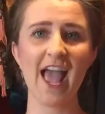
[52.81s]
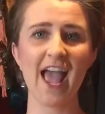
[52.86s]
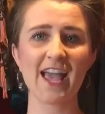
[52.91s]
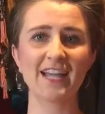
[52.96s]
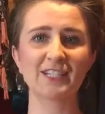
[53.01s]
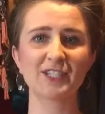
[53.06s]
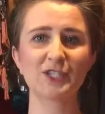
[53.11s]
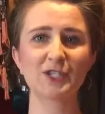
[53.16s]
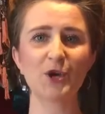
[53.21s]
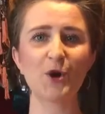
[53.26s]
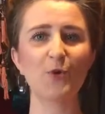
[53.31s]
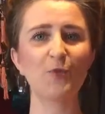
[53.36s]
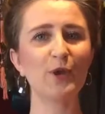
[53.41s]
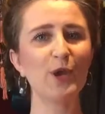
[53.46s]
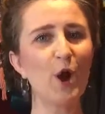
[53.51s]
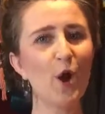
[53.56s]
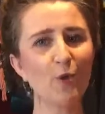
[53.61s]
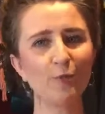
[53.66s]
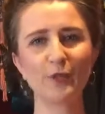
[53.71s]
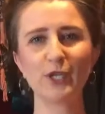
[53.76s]
And so we
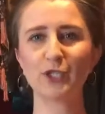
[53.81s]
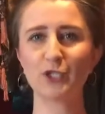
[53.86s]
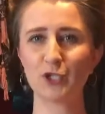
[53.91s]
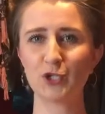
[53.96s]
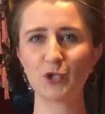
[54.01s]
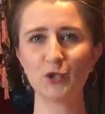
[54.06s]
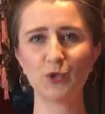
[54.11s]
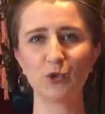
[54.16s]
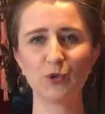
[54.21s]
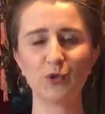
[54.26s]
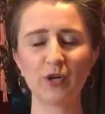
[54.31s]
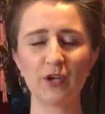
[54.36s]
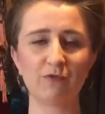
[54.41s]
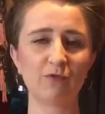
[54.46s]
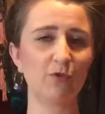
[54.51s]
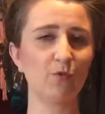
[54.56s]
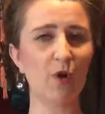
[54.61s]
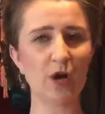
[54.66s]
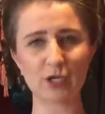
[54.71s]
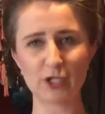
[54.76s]
hope that you, if
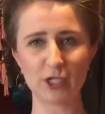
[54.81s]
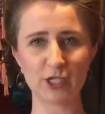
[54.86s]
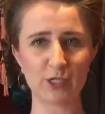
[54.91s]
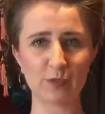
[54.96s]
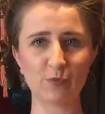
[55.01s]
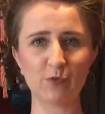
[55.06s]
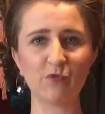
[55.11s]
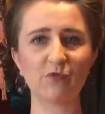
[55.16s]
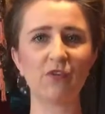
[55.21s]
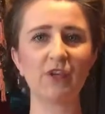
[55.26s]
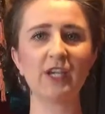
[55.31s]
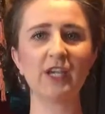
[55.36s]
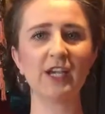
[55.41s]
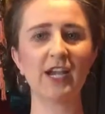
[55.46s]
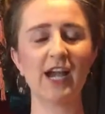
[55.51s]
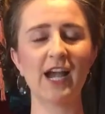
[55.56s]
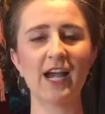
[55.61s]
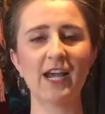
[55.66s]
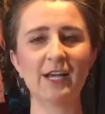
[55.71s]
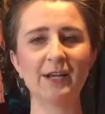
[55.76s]
you watch this movie,
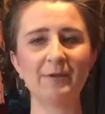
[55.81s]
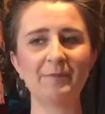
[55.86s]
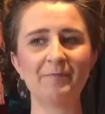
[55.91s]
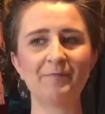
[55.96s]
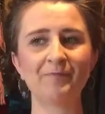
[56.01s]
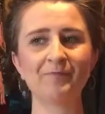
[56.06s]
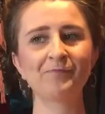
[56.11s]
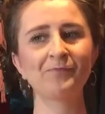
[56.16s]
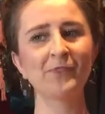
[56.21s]
um,